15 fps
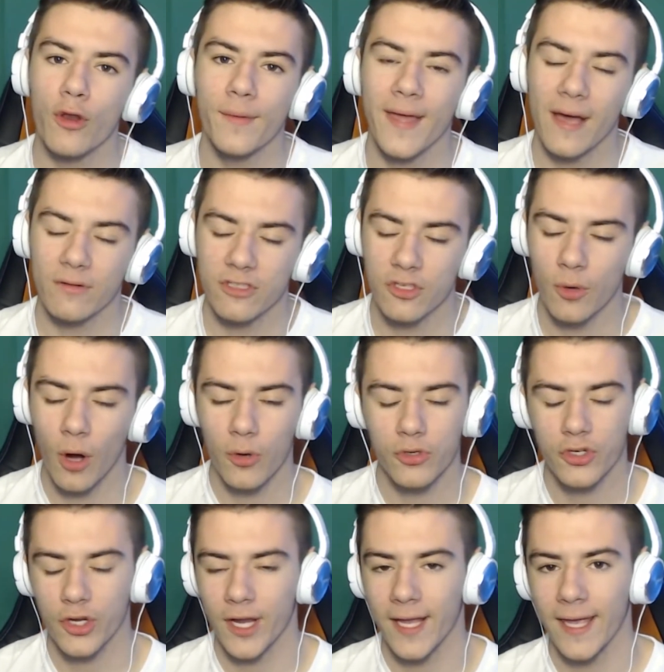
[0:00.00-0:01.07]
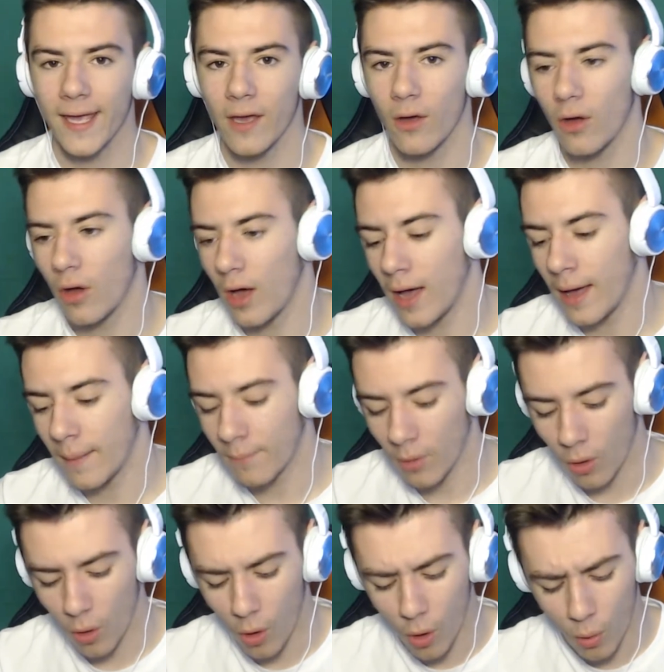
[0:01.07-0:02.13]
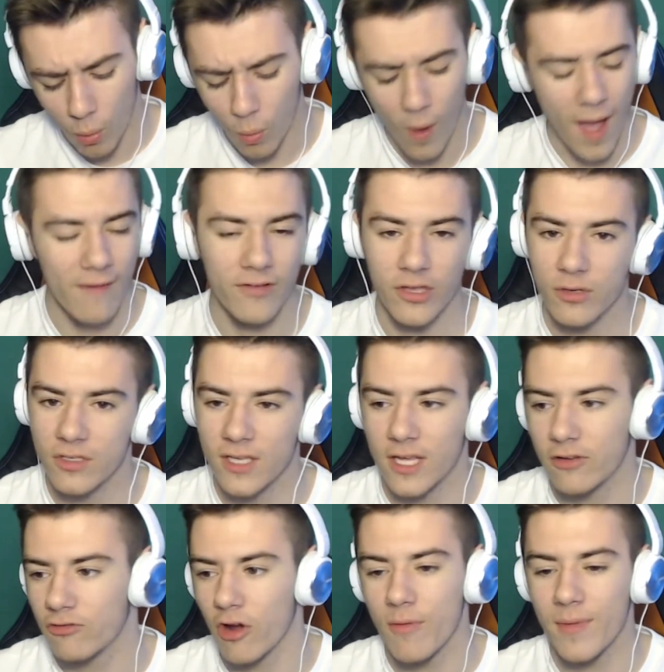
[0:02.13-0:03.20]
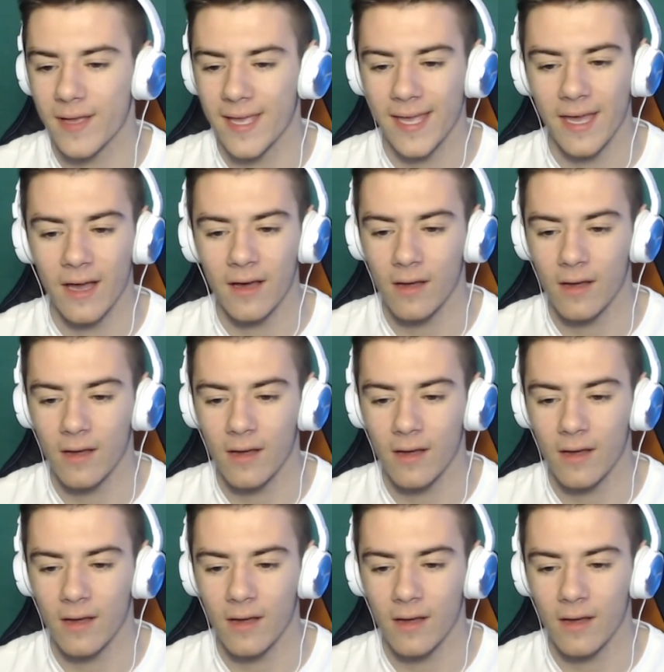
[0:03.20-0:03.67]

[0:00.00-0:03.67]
to be able to ultra key it, or whatever you say, chroma key,